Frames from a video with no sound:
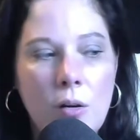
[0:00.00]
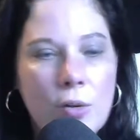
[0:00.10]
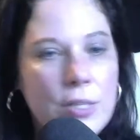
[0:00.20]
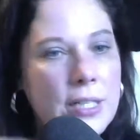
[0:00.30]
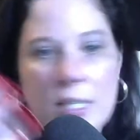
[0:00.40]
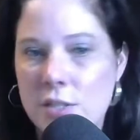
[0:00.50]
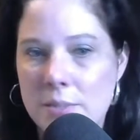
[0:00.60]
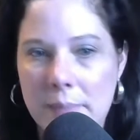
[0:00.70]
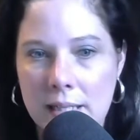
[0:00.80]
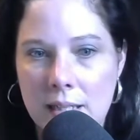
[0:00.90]
Or did he just
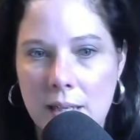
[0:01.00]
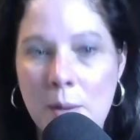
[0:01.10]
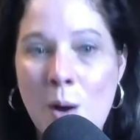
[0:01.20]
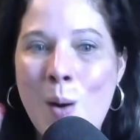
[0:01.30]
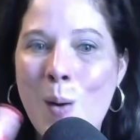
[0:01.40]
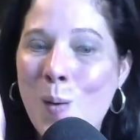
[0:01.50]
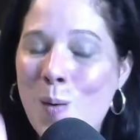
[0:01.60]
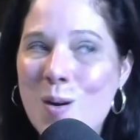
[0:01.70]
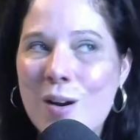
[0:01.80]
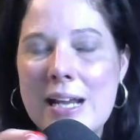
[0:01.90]
make it up?
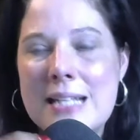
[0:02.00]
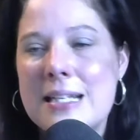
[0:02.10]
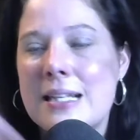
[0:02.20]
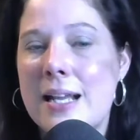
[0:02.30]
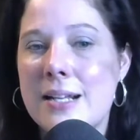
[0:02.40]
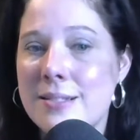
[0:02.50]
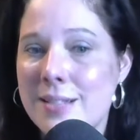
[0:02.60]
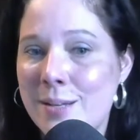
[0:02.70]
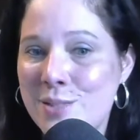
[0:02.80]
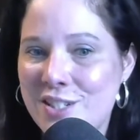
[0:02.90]
Or is it like
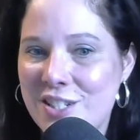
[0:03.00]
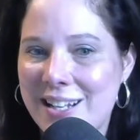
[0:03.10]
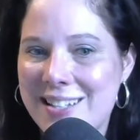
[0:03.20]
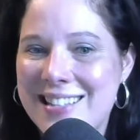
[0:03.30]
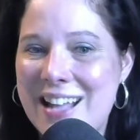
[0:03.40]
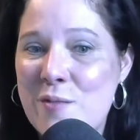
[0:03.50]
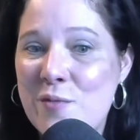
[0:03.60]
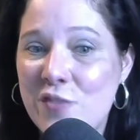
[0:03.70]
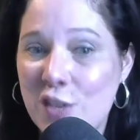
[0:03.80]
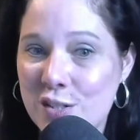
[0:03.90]
some suggest that
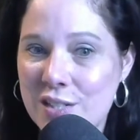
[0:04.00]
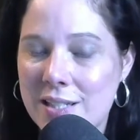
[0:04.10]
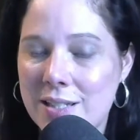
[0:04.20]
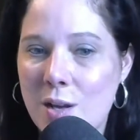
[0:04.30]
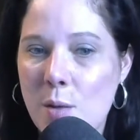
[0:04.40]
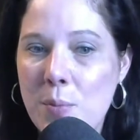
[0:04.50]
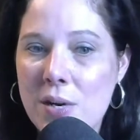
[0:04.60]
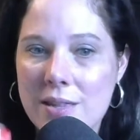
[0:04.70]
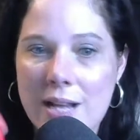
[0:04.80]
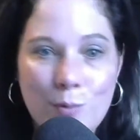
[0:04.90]
Vernon
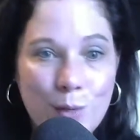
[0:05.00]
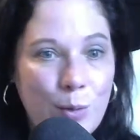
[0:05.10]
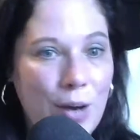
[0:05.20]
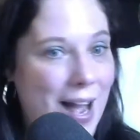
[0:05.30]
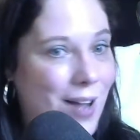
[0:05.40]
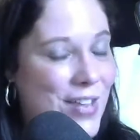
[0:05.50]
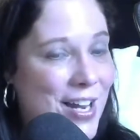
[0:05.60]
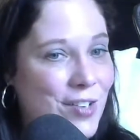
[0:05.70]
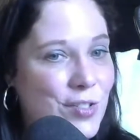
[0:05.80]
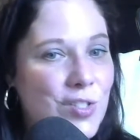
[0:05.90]
put that rumor out
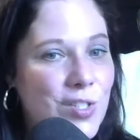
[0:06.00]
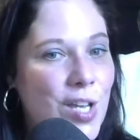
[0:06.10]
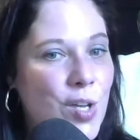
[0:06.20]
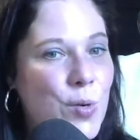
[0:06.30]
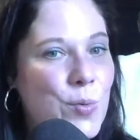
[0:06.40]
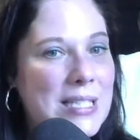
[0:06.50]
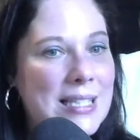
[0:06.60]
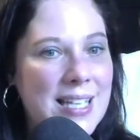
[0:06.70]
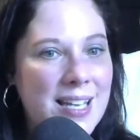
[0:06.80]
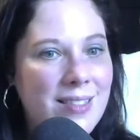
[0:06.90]
there to see who was
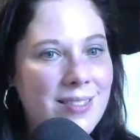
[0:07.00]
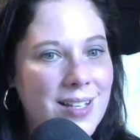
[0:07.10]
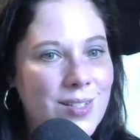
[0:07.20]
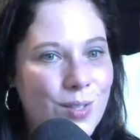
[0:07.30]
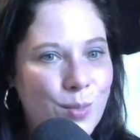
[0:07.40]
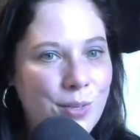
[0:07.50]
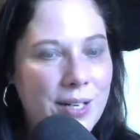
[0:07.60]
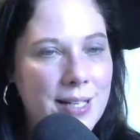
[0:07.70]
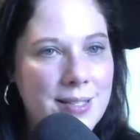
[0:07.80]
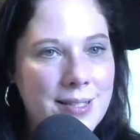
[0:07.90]
leaking things to the
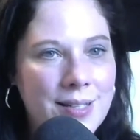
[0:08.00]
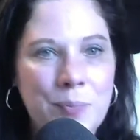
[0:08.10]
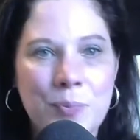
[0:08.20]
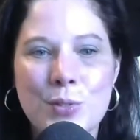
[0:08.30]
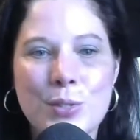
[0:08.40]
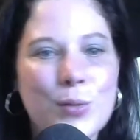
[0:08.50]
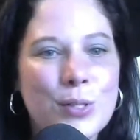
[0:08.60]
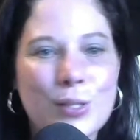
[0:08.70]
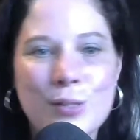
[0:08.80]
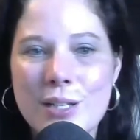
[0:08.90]
press? So
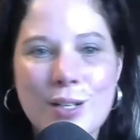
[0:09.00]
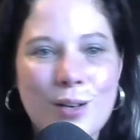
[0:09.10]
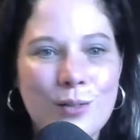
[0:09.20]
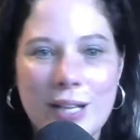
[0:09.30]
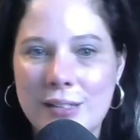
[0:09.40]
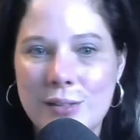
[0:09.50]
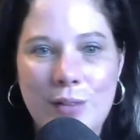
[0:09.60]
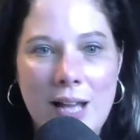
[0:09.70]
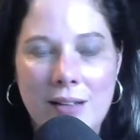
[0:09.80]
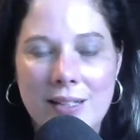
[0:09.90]
you can go round and
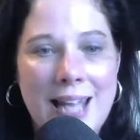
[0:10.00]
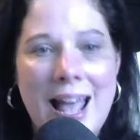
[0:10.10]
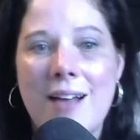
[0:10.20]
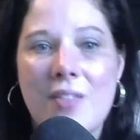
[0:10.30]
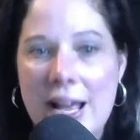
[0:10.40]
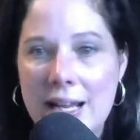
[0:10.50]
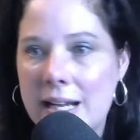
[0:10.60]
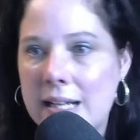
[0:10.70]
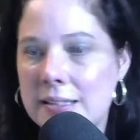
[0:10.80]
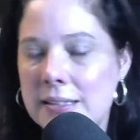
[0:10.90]
round how that
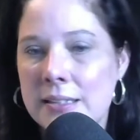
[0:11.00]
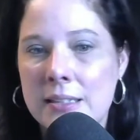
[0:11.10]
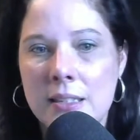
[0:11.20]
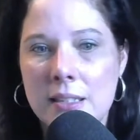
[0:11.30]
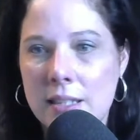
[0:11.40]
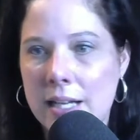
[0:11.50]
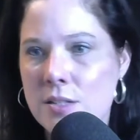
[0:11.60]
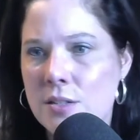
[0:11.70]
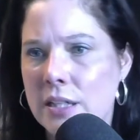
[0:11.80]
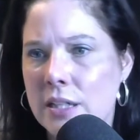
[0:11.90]
got got
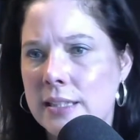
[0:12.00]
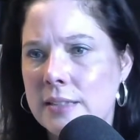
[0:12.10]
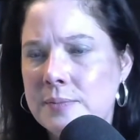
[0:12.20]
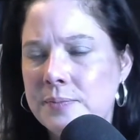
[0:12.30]
started.